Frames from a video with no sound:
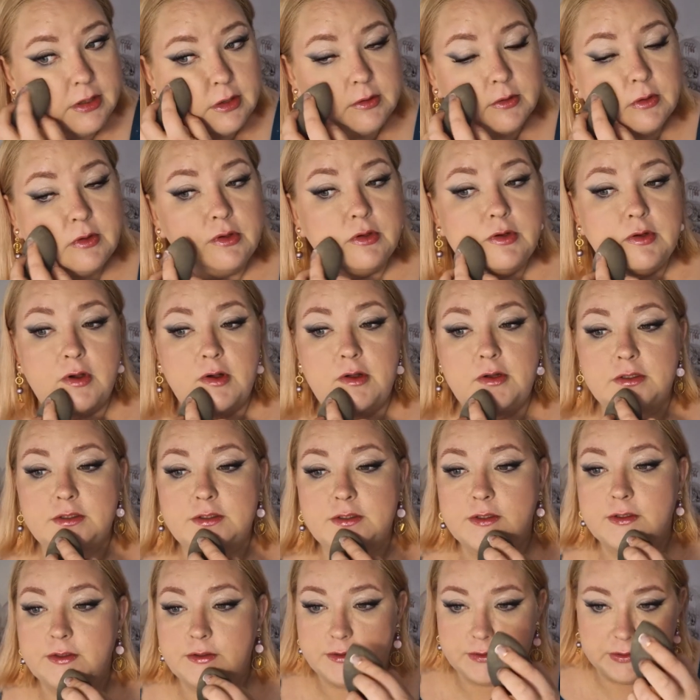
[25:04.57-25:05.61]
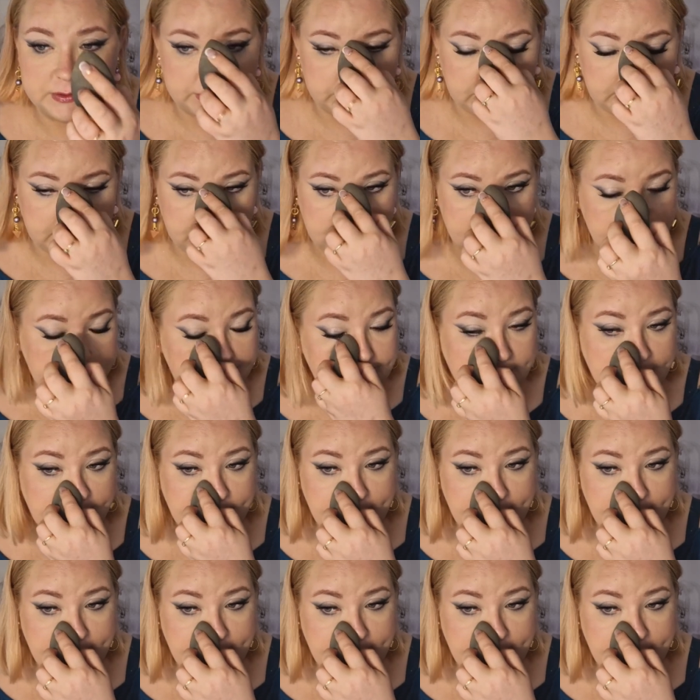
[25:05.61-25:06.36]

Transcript: You could also do like